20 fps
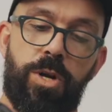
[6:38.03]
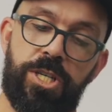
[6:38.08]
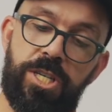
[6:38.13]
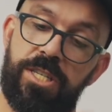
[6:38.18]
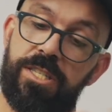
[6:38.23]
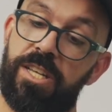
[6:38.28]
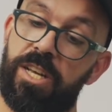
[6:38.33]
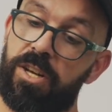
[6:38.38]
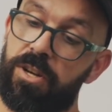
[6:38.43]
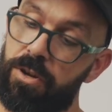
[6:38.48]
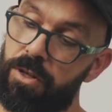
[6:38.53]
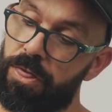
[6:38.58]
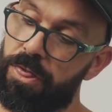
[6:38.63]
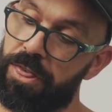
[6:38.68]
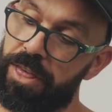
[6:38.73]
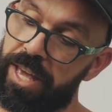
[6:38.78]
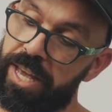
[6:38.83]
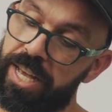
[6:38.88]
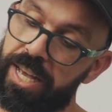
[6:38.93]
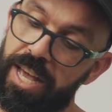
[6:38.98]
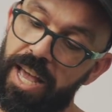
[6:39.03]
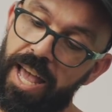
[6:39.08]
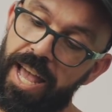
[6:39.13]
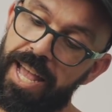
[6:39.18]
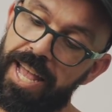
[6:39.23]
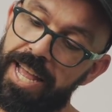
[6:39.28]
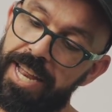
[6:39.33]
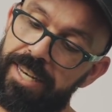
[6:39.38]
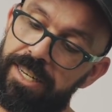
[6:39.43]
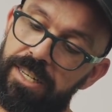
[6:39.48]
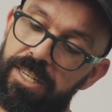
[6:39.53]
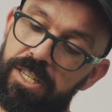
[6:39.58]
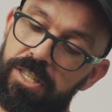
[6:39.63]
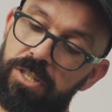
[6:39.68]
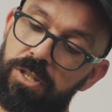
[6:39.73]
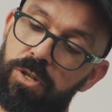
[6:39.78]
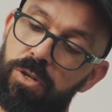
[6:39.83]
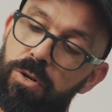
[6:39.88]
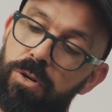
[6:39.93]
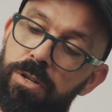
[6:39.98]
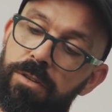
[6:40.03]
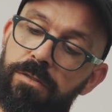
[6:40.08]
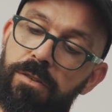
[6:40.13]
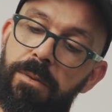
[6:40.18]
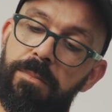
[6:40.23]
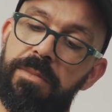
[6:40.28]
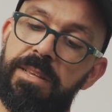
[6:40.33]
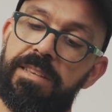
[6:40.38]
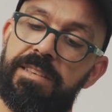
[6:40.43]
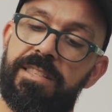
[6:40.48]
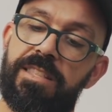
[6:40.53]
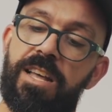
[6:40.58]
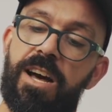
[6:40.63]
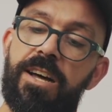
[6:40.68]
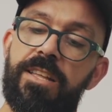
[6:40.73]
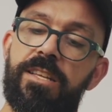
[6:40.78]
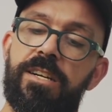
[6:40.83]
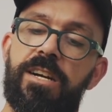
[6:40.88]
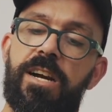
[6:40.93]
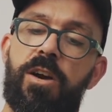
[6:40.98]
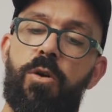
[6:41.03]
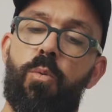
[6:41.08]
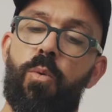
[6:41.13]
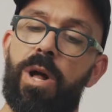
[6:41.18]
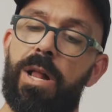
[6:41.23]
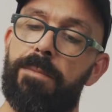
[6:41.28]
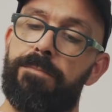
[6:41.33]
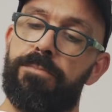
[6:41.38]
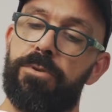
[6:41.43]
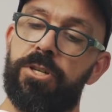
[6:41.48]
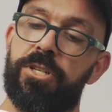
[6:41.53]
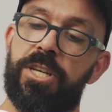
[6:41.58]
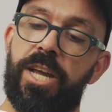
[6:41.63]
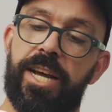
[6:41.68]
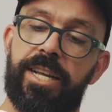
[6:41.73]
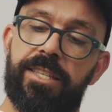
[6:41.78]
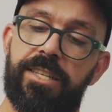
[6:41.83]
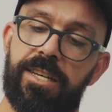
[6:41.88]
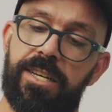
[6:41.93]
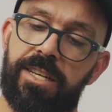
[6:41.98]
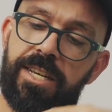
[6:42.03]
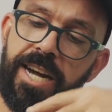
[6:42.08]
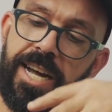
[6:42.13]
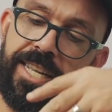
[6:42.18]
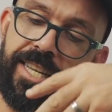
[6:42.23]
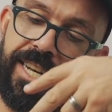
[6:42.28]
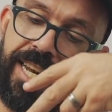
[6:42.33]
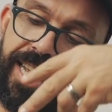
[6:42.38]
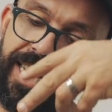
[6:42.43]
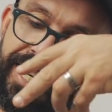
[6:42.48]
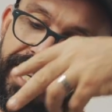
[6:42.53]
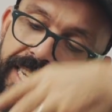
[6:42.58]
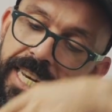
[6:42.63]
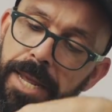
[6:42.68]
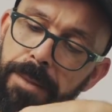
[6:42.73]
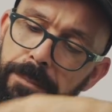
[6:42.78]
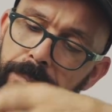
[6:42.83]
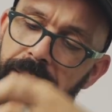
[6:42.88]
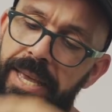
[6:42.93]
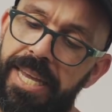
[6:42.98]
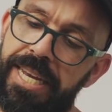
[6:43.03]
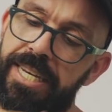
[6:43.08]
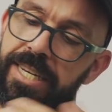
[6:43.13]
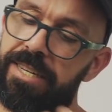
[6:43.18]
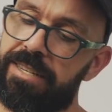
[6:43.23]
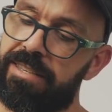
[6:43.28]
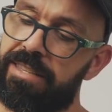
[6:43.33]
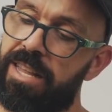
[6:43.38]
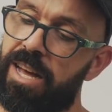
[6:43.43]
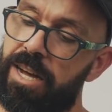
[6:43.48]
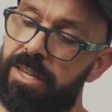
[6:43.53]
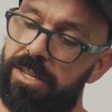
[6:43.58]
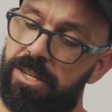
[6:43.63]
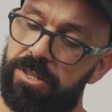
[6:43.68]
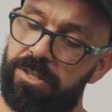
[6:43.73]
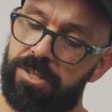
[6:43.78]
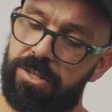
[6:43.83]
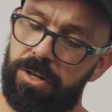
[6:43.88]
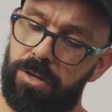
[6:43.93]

which is a good thing, and the screws from this slider are well protected, kind of like deep in the slider.